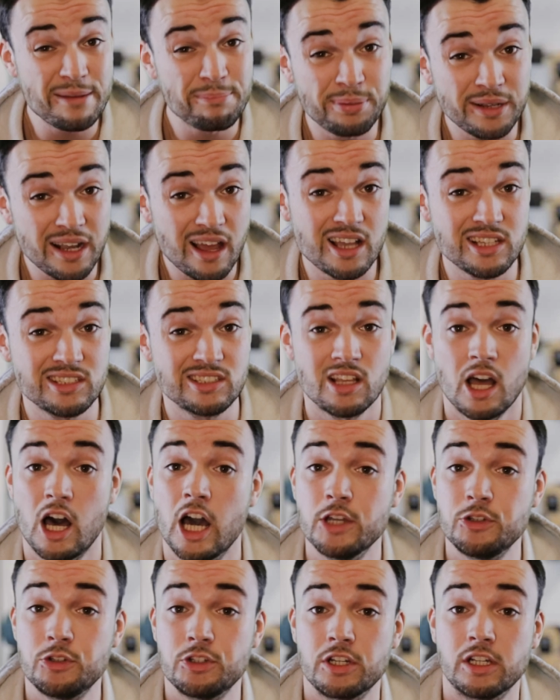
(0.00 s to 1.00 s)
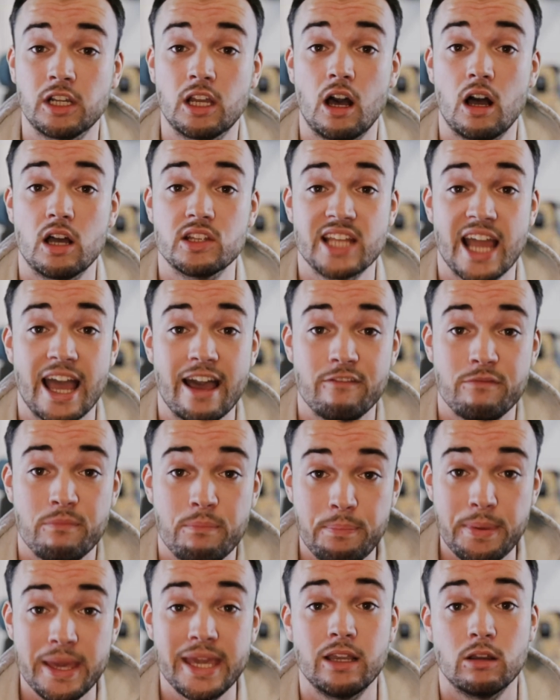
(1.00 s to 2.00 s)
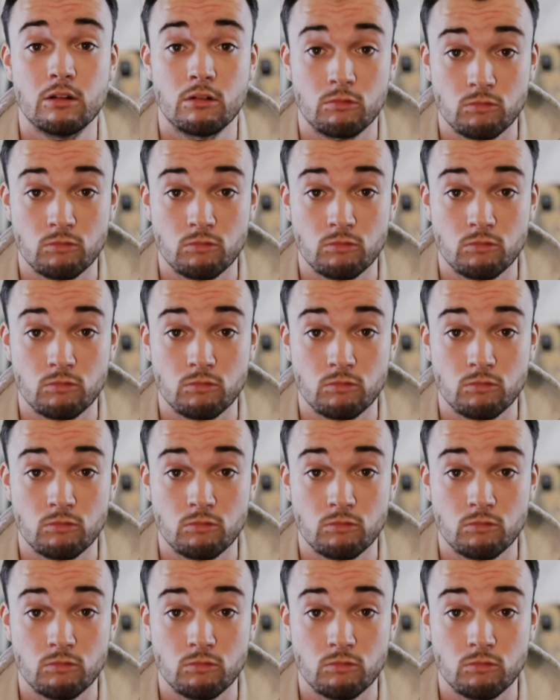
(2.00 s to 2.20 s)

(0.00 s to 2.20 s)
And plus, hydrogen cars have big